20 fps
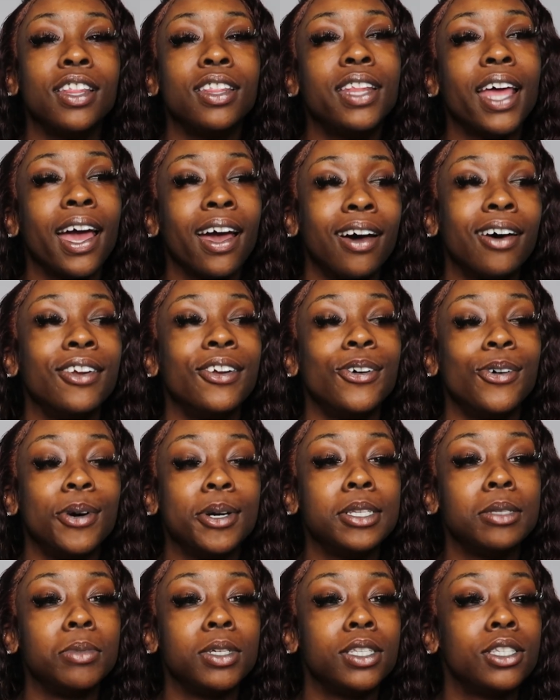that
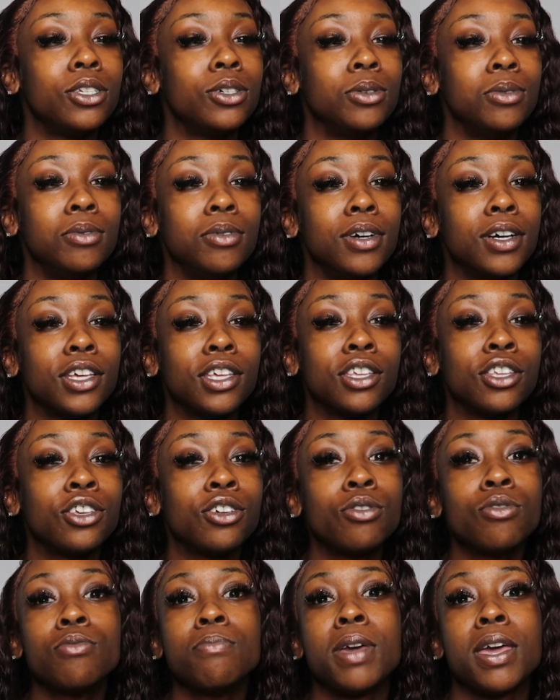annoys me too
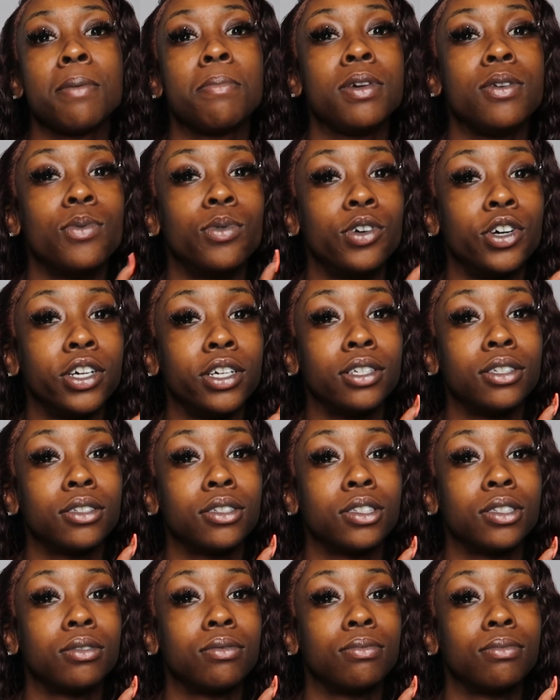you met me
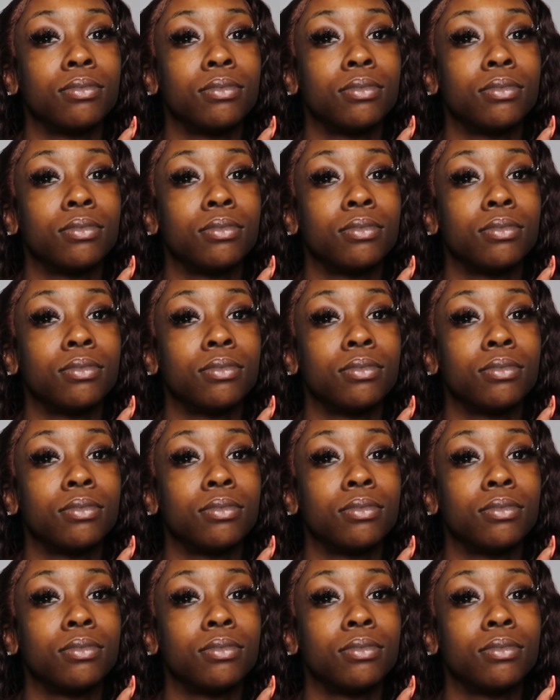once